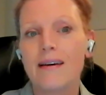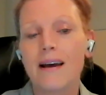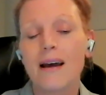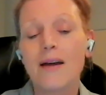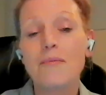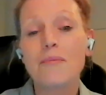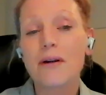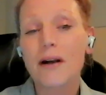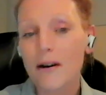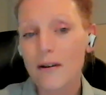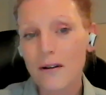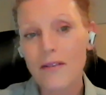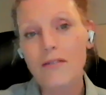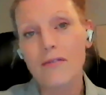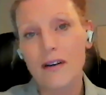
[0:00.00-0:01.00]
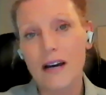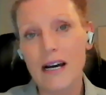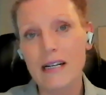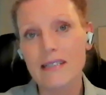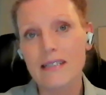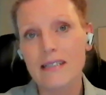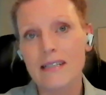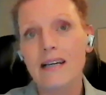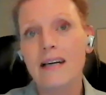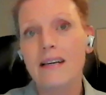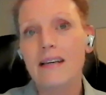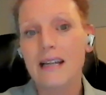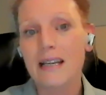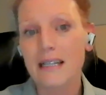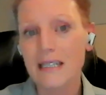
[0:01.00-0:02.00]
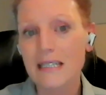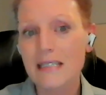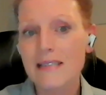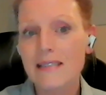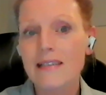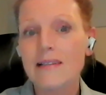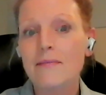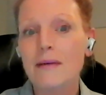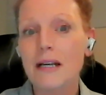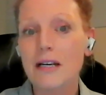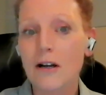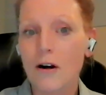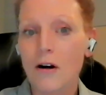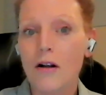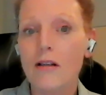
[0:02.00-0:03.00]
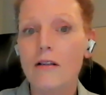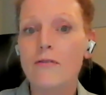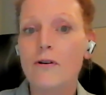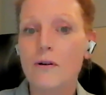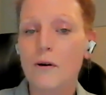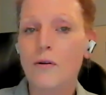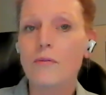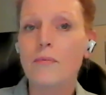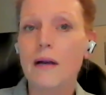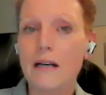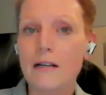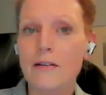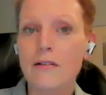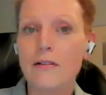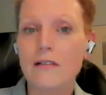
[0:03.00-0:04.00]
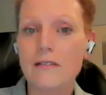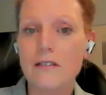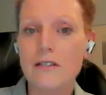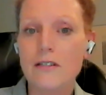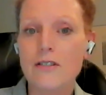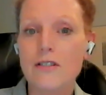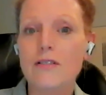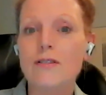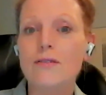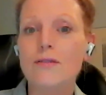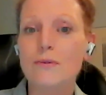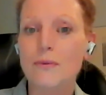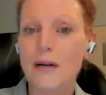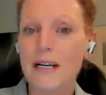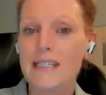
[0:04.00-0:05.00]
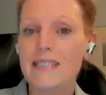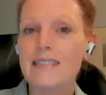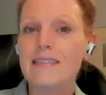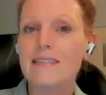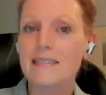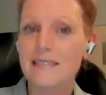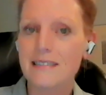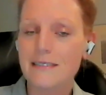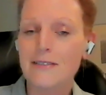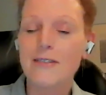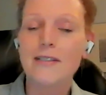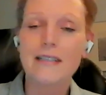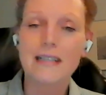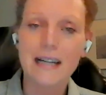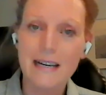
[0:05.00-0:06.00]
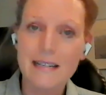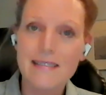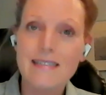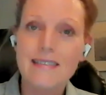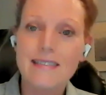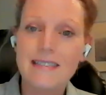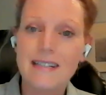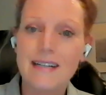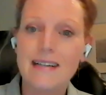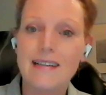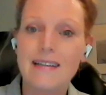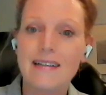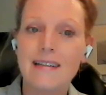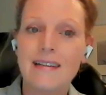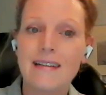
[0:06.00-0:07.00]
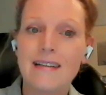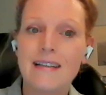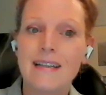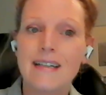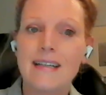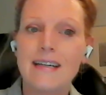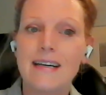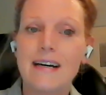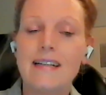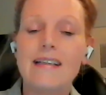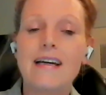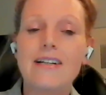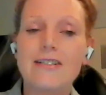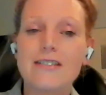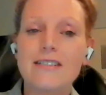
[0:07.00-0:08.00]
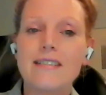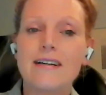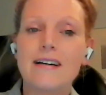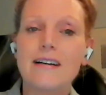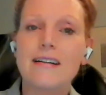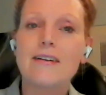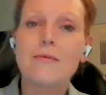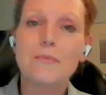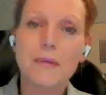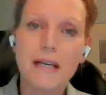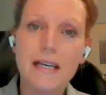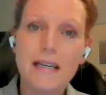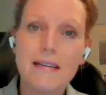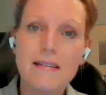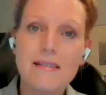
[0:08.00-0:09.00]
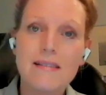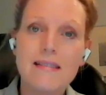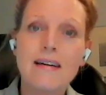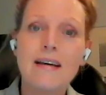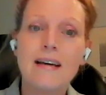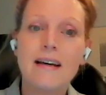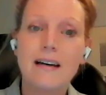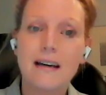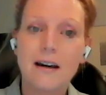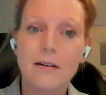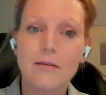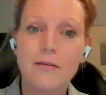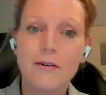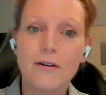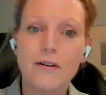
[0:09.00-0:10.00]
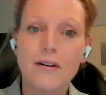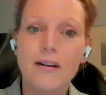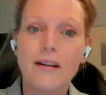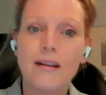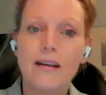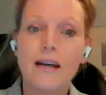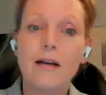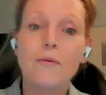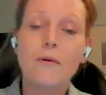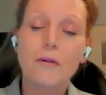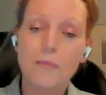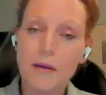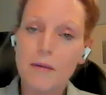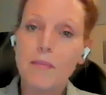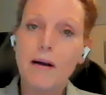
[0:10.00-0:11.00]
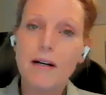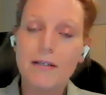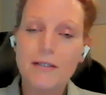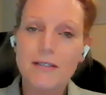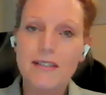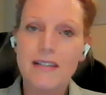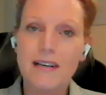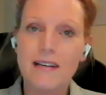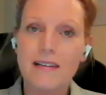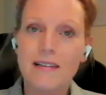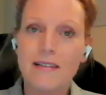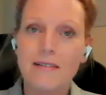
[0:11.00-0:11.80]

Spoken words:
I'm proud of the fact that Lindsey made all of her own medical decisions right until her last day, and that she died in peace, comfort, and with me by her side.